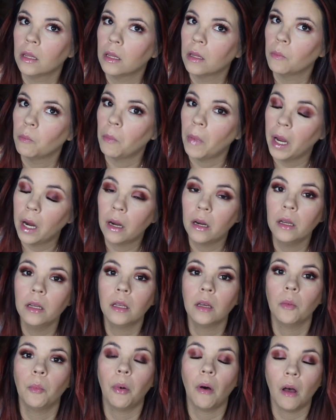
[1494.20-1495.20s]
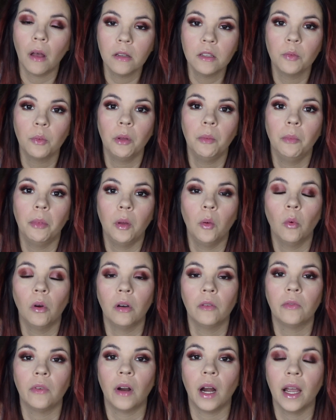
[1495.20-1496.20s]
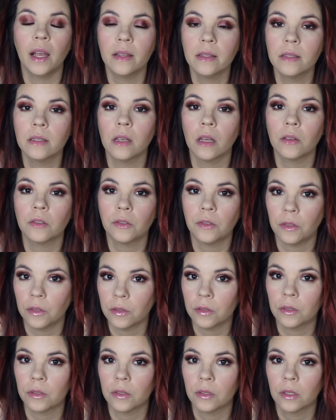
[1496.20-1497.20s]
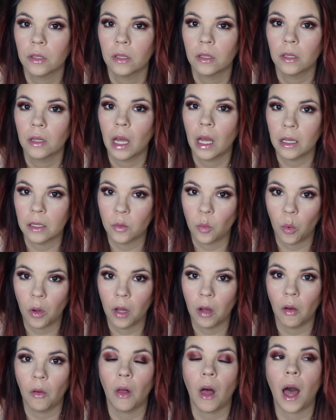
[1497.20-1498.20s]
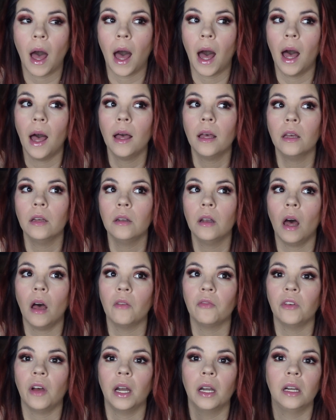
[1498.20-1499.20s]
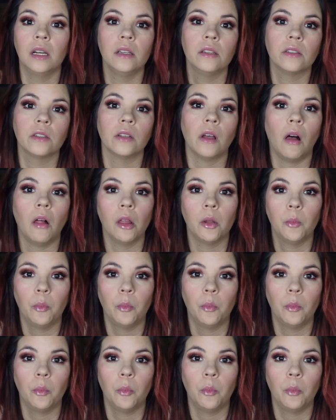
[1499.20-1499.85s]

Mary could possibly be one of her ancestors as well. I could not find any solid